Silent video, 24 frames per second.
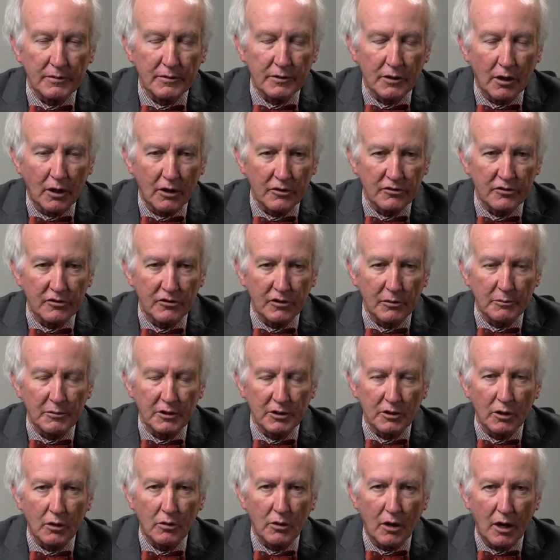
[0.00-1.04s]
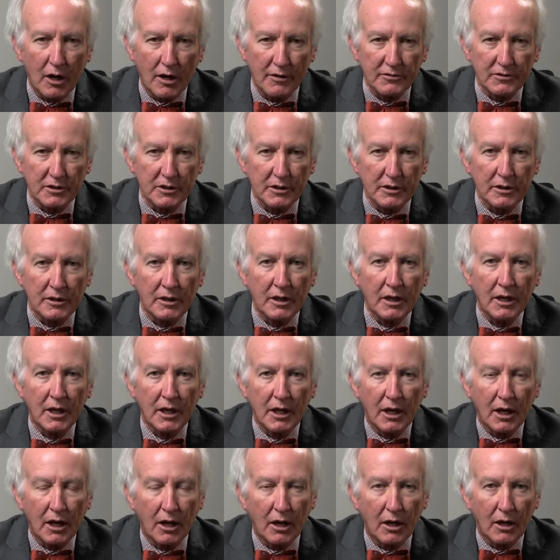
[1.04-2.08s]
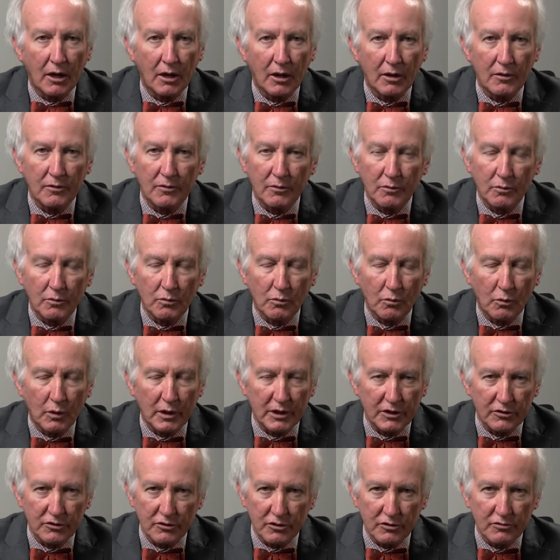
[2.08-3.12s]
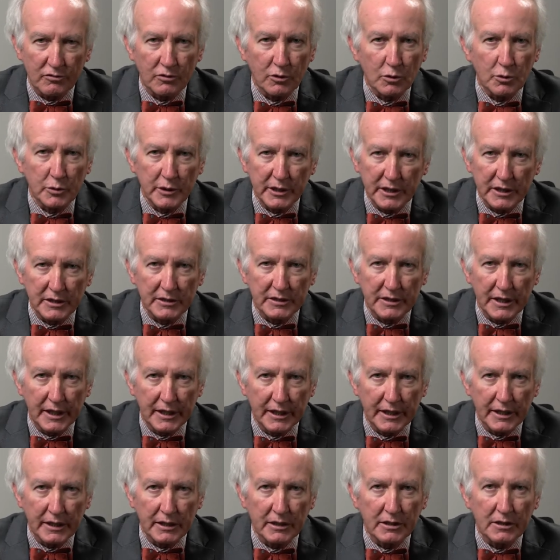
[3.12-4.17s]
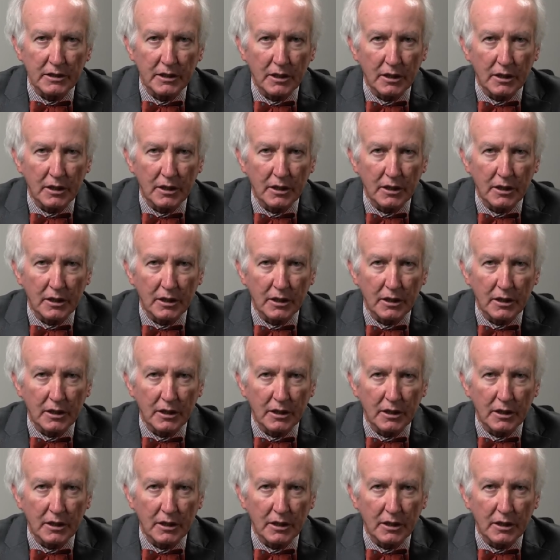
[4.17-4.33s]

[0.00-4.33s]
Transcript: causes them to go often, uh, what is their fluid intake.